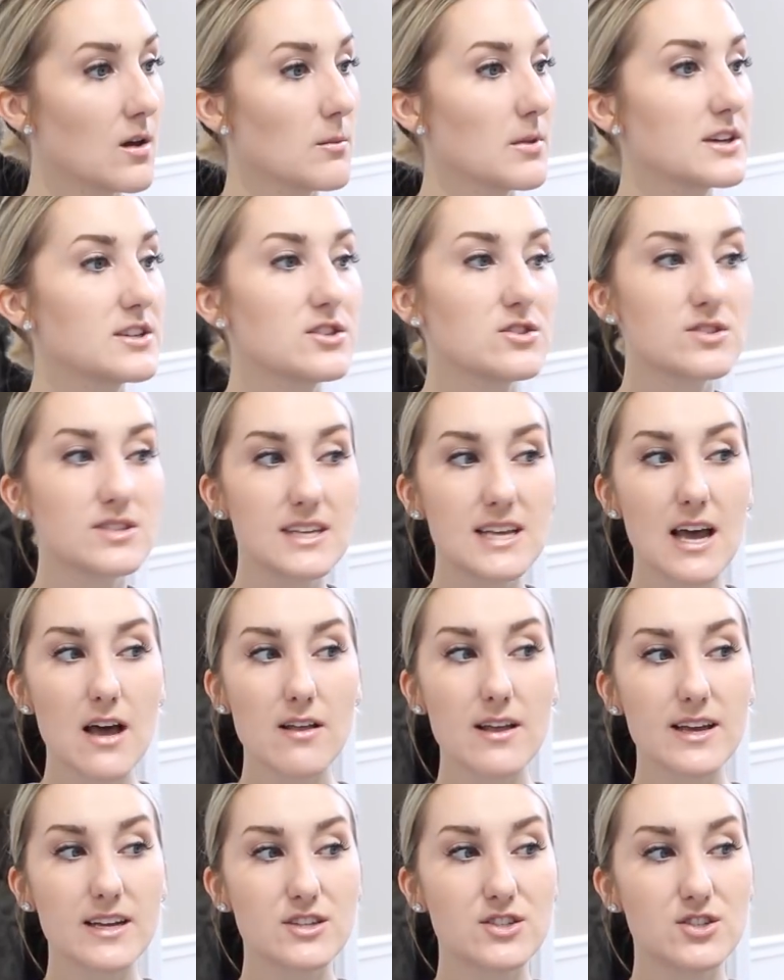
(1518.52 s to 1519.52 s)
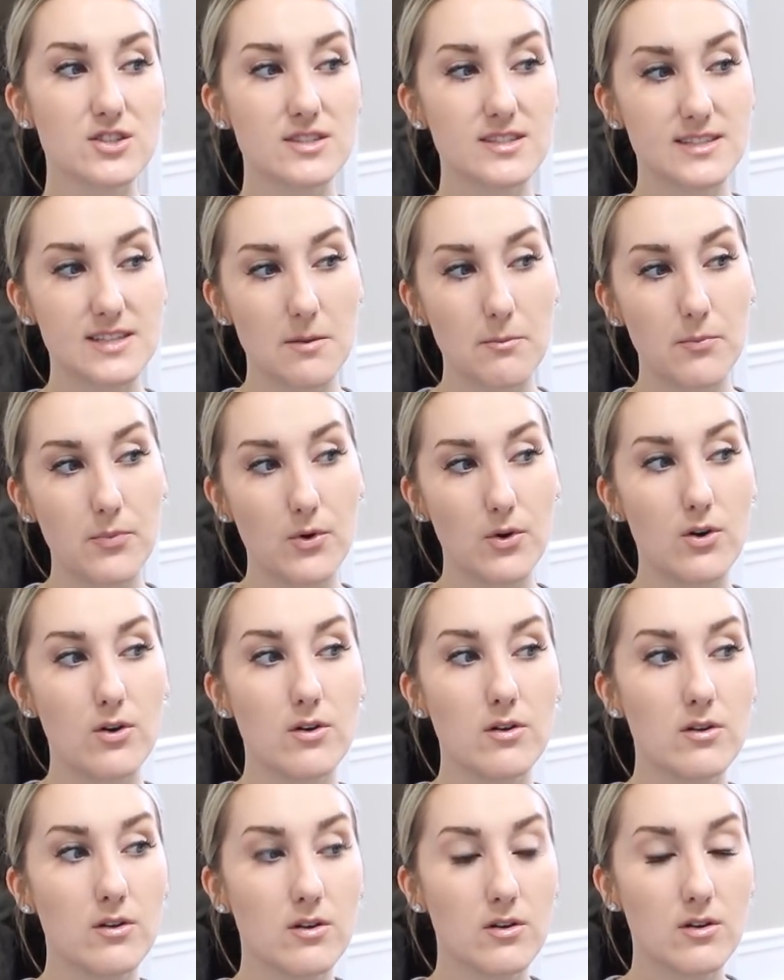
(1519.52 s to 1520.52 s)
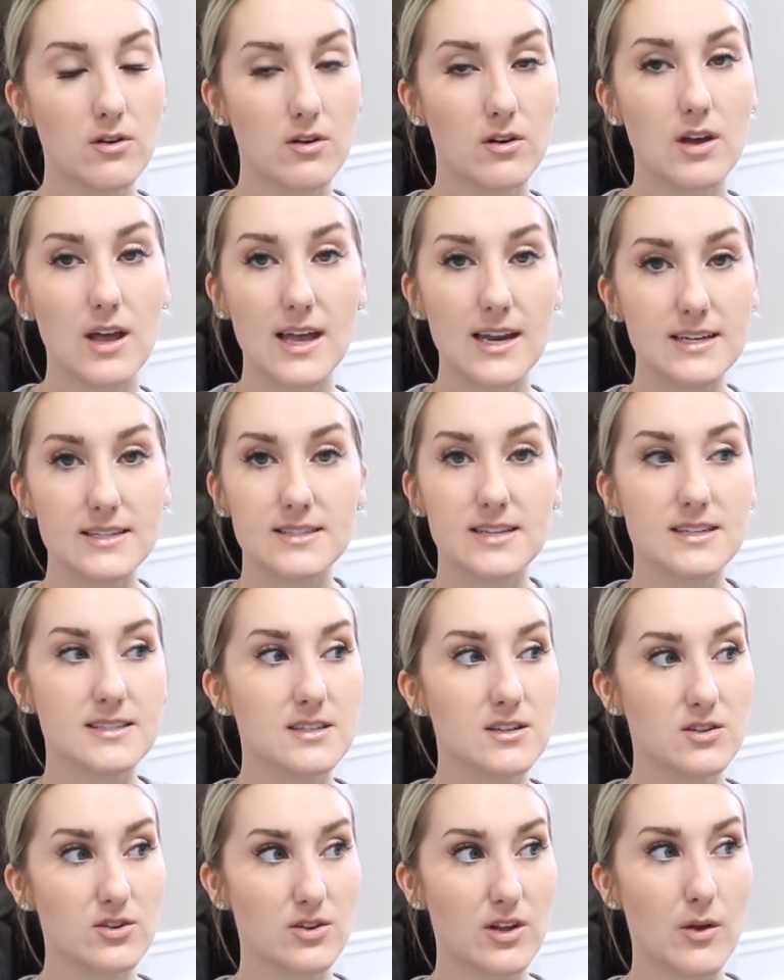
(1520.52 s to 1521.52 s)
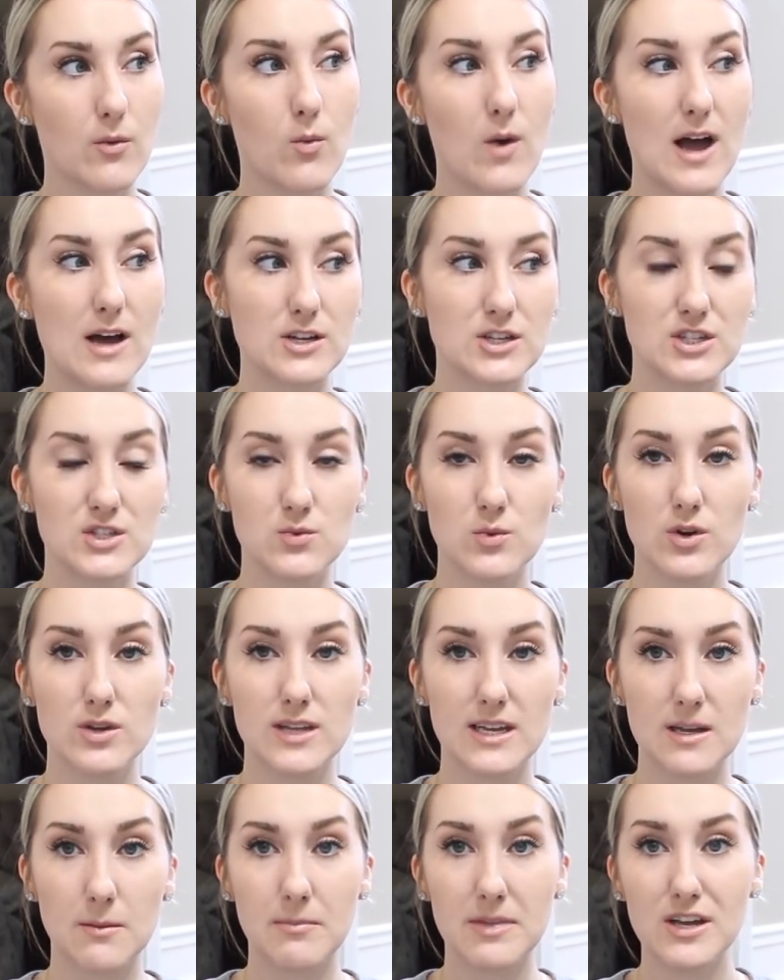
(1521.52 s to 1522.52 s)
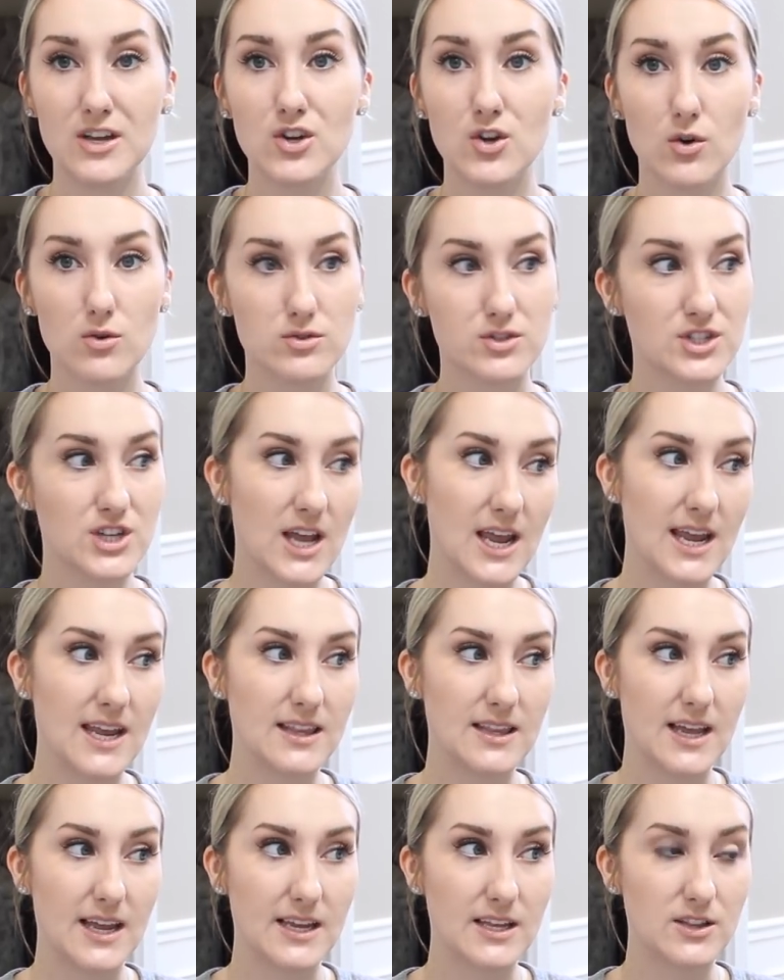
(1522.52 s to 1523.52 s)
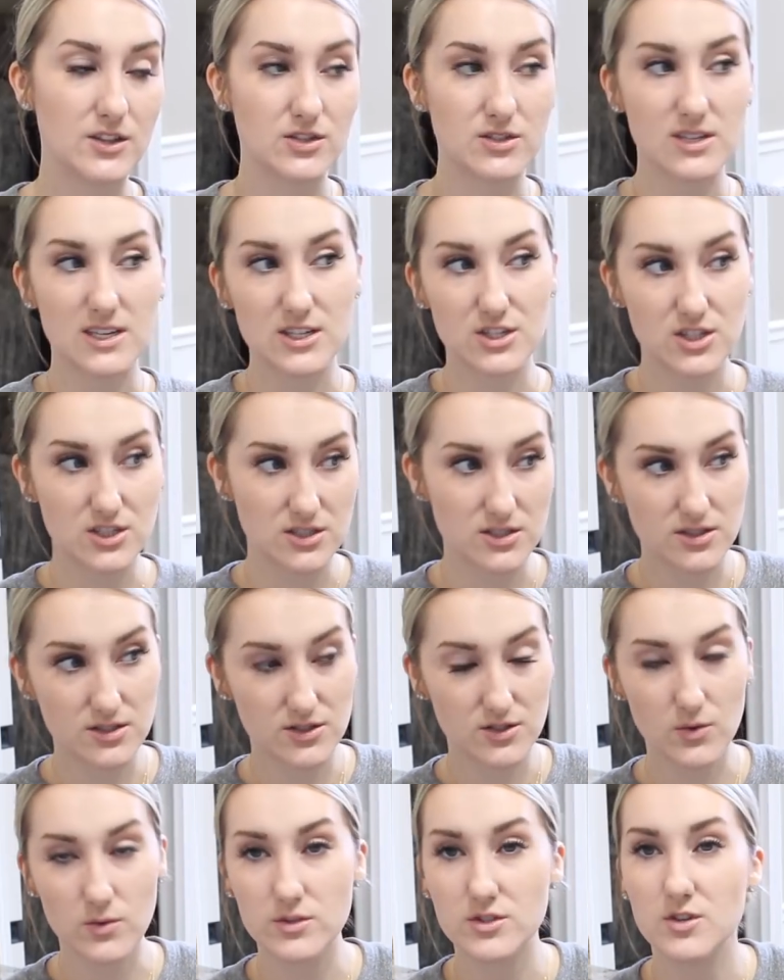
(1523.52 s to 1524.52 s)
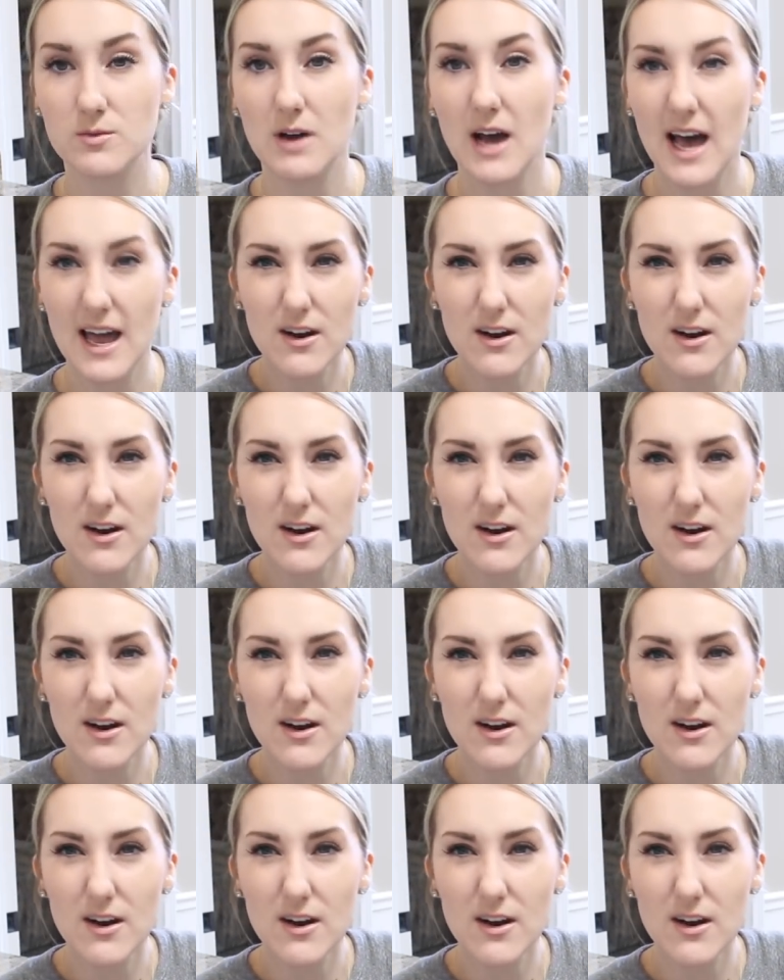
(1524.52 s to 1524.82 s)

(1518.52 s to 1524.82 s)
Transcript: Like, do you see how like it's just simple? And it doesn't look like, wow, she's wearing like a big gold chain, like it looks like she's doing too much.